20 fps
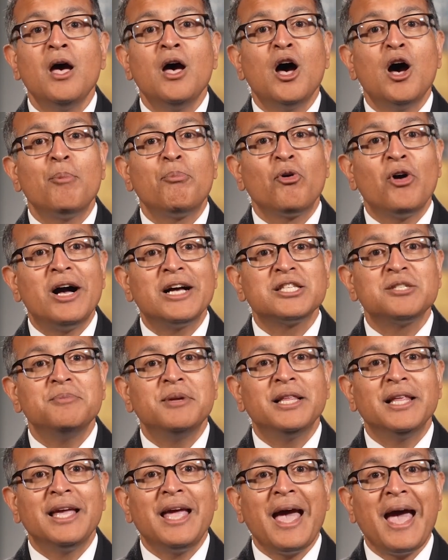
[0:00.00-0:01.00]

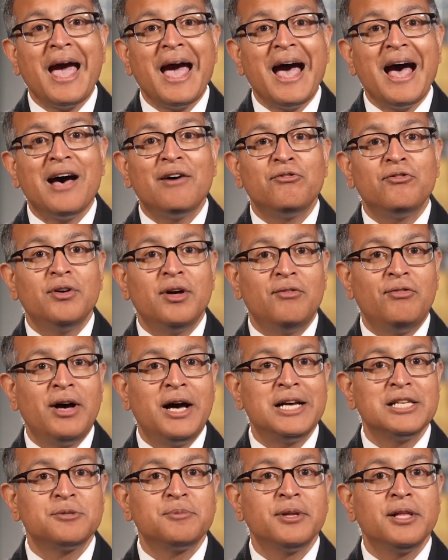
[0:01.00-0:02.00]
Approximately half of
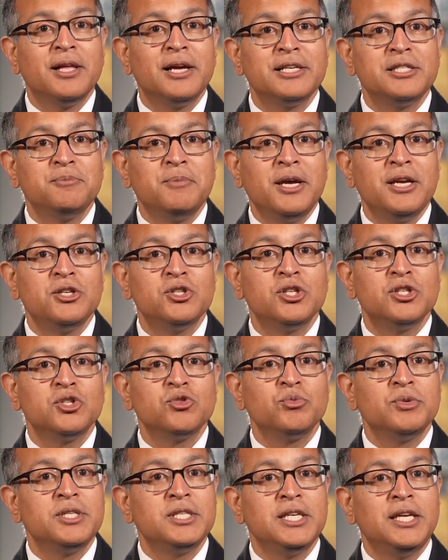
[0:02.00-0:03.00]
hospitalized patients
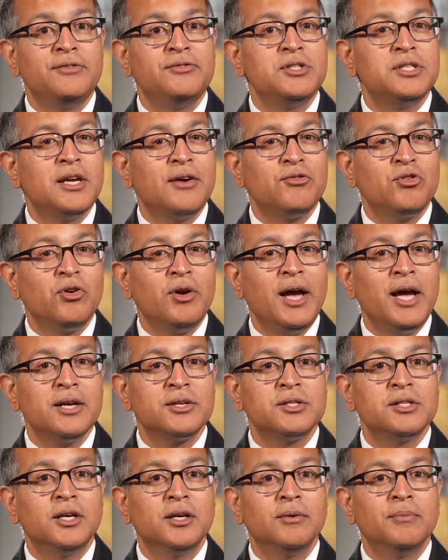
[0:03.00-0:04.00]
received
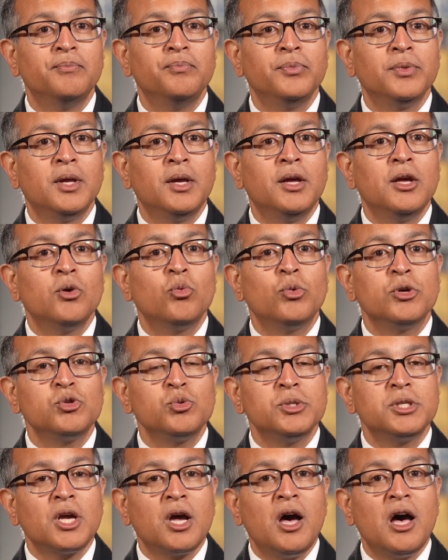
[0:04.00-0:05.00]
ceftriaxone, which
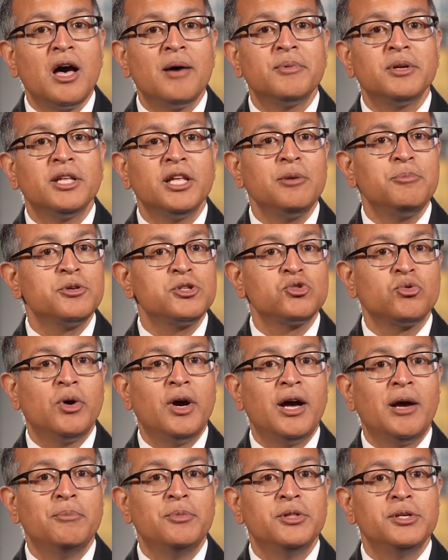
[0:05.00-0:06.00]
was commonly
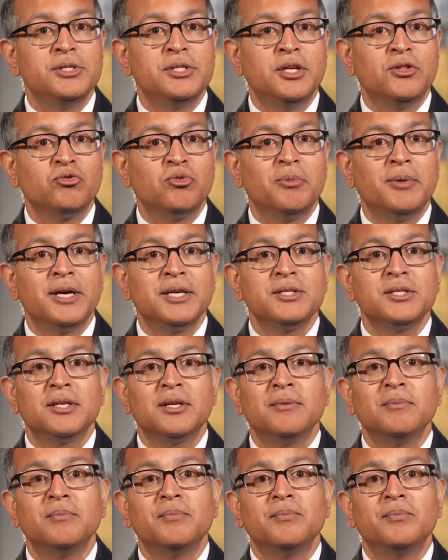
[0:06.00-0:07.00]
prescribed with azithromycin.